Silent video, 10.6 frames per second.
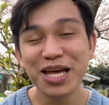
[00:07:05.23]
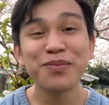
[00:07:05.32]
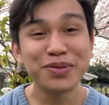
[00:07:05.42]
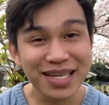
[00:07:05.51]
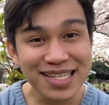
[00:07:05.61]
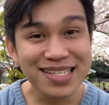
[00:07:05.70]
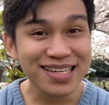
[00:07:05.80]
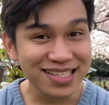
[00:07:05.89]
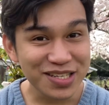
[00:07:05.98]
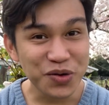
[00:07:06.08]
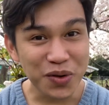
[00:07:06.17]
Please
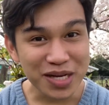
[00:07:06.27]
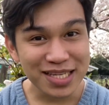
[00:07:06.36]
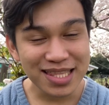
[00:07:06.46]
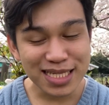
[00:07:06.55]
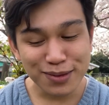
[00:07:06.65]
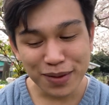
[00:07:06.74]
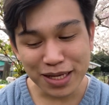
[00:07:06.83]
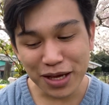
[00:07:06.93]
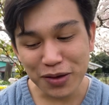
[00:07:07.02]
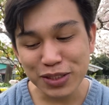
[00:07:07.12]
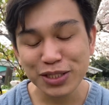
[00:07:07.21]
continue watching this
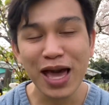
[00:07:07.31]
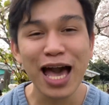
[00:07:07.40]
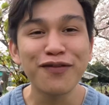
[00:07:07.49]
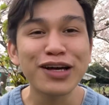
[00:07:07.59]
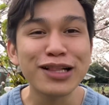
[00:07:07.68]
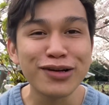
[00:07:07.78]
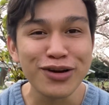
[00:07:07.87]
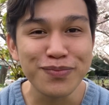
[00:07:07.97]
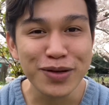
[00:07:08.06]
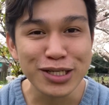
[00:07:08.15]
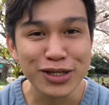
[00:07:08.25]
video to have a clearer
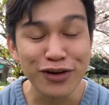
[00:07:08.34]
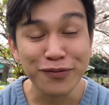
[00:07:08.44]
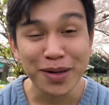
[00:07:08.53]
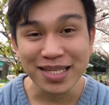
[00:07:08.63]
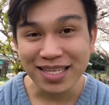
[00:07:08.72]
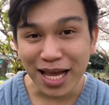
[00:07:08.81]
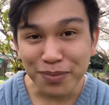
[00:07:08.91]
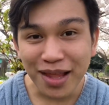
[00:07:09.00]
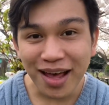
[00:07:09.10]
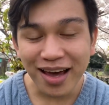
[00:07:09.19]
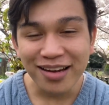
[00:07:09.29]
picture of my
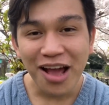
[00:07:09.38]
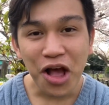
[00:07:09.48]
timeline,